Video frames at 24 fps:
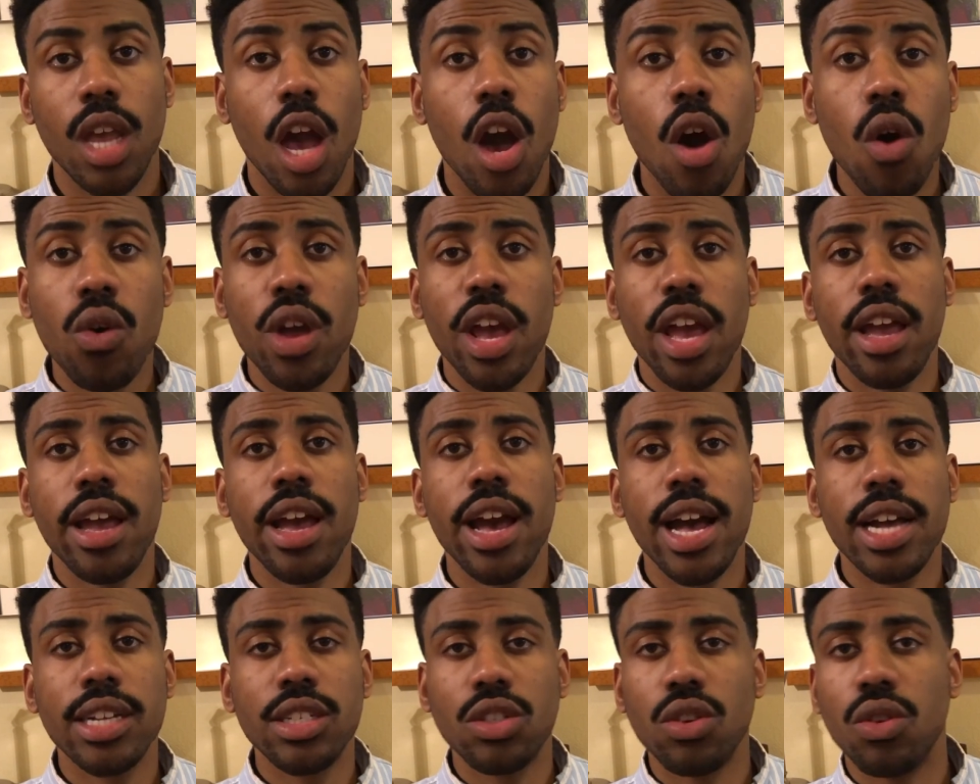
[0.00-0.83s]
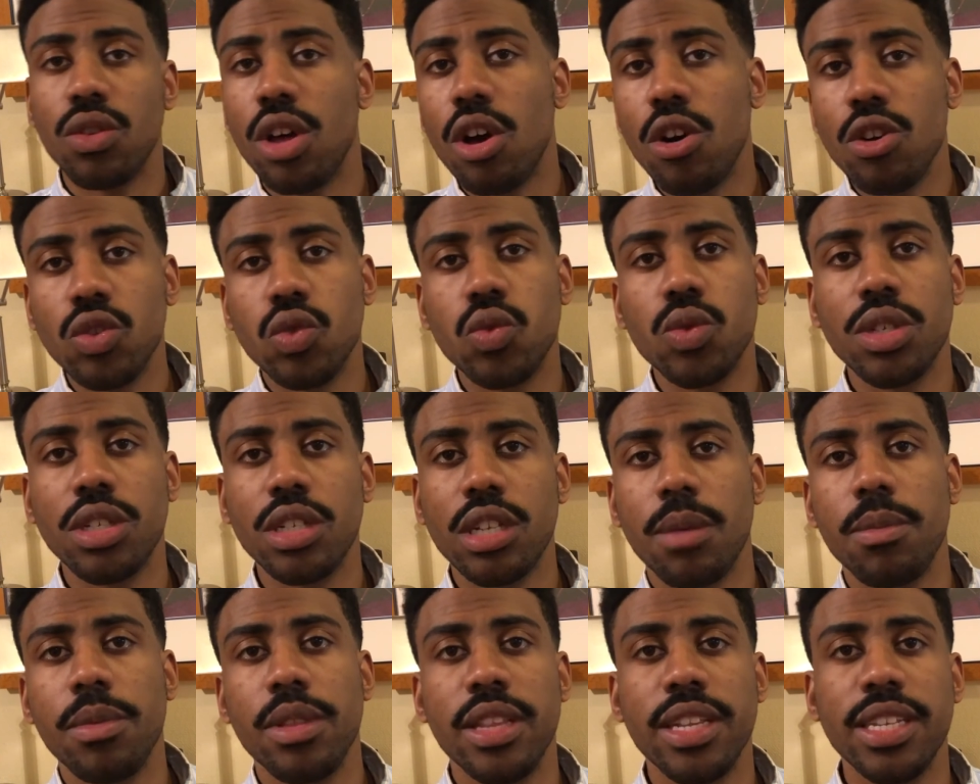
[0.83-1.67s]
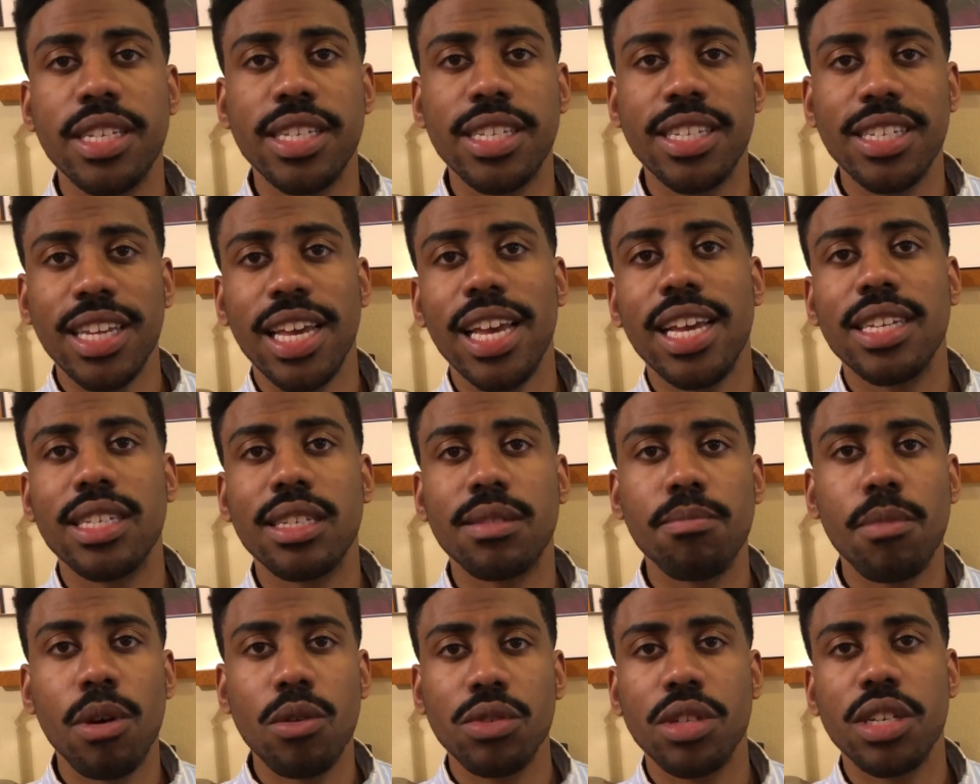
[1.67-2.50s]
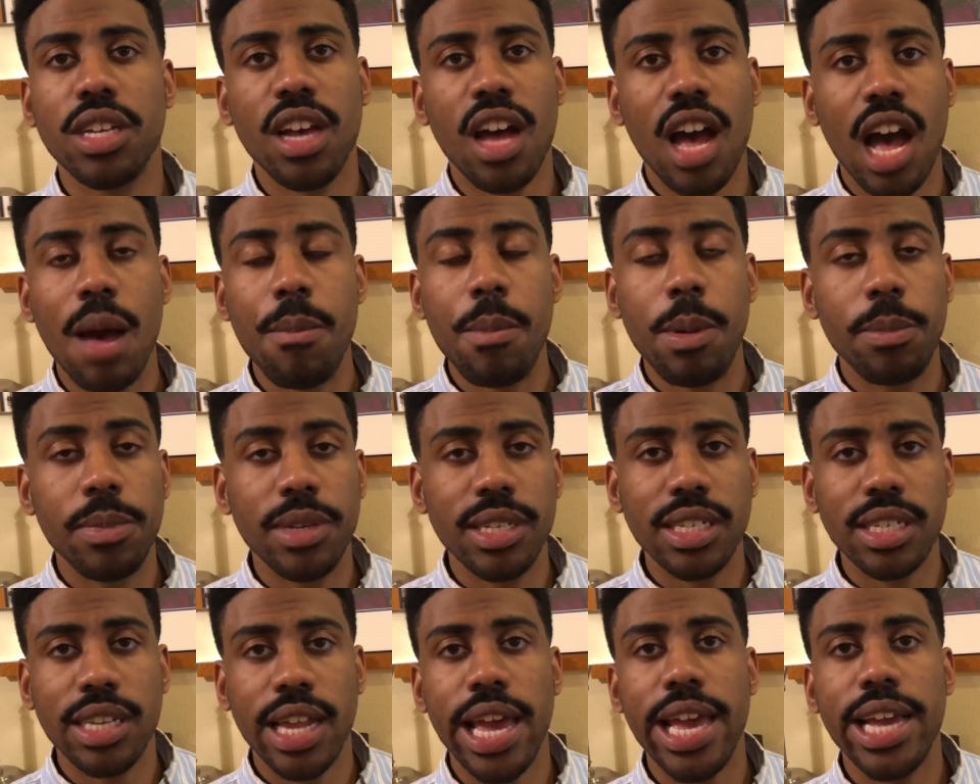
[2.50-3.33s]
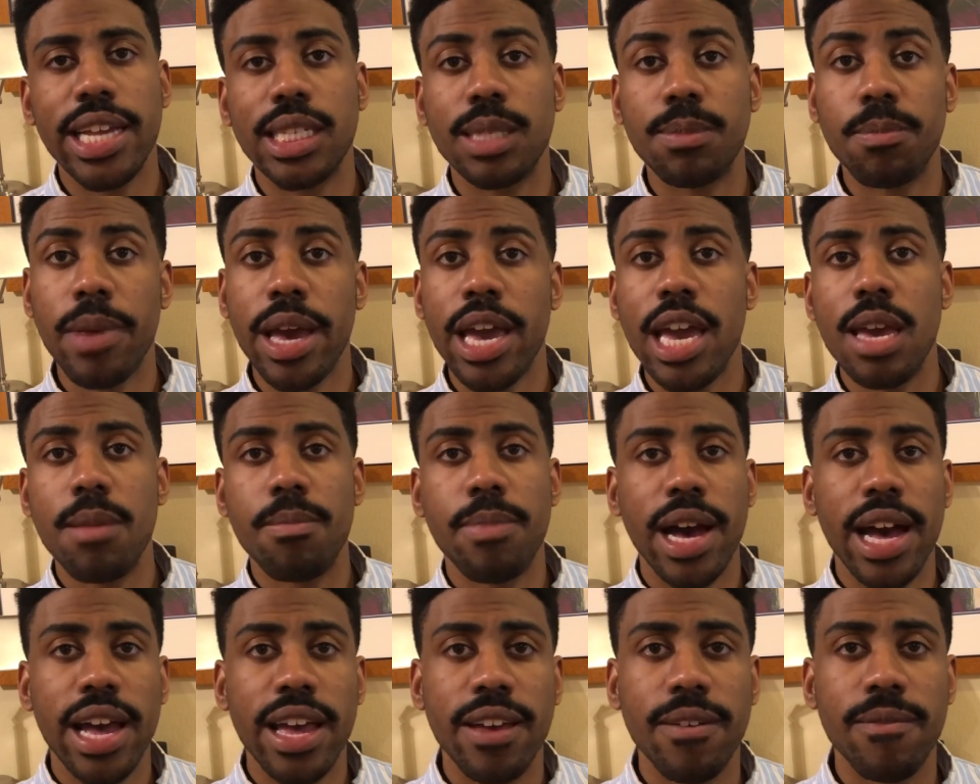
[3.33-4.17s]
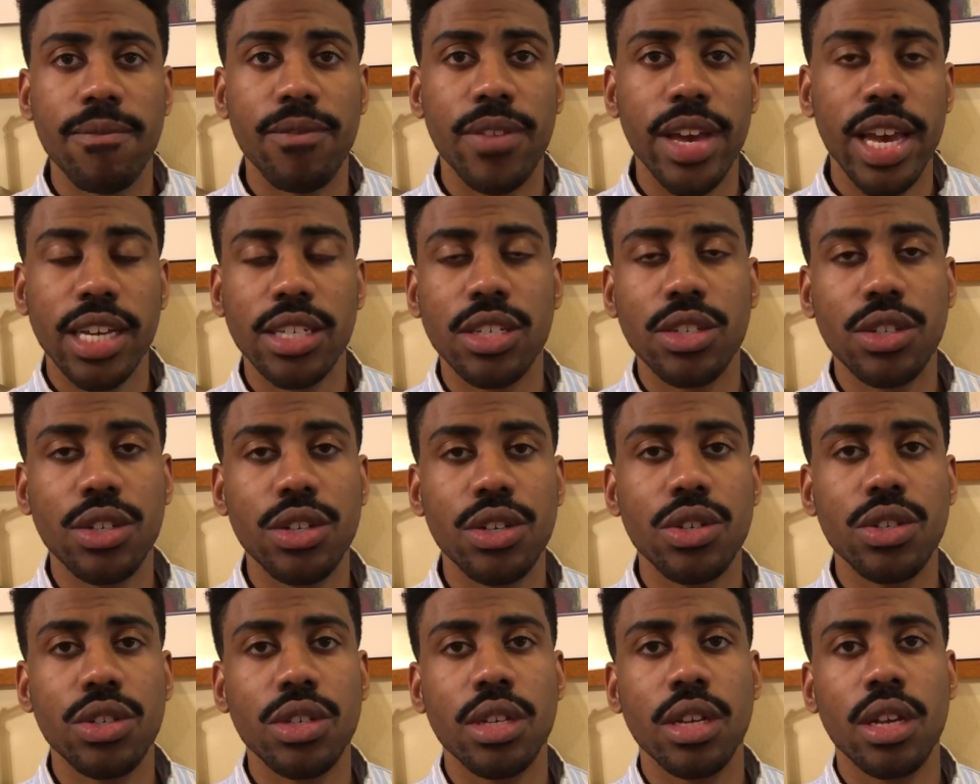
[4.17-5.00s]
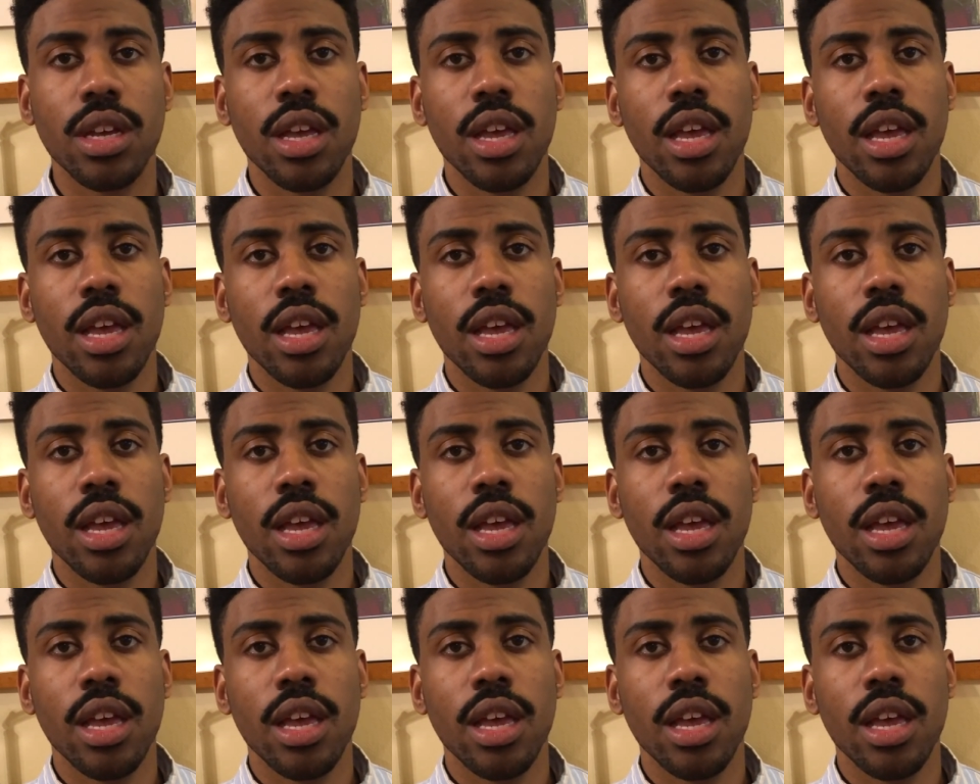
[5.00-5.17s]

Okay guys, so those were some of the 6 most common mistakes made by investors.